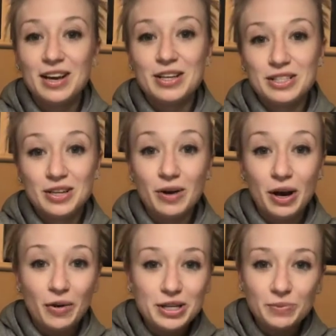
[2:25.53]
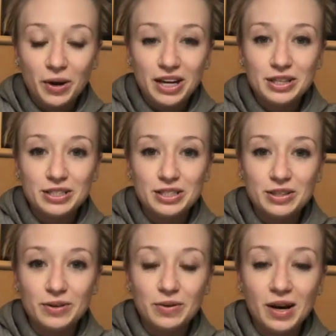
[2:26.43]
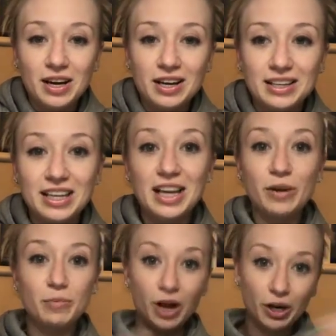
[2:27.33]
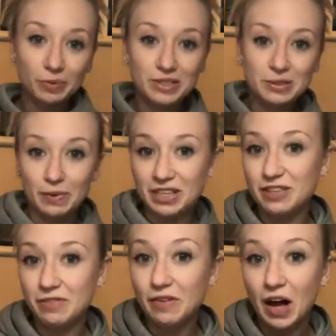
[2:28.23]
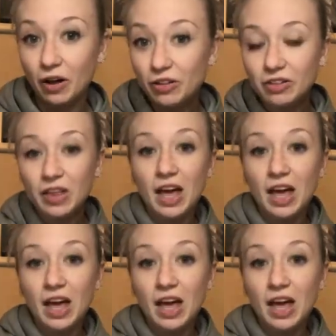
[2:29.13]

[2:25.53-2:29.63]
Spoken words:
So I always wanted to gain a broader perspective of health.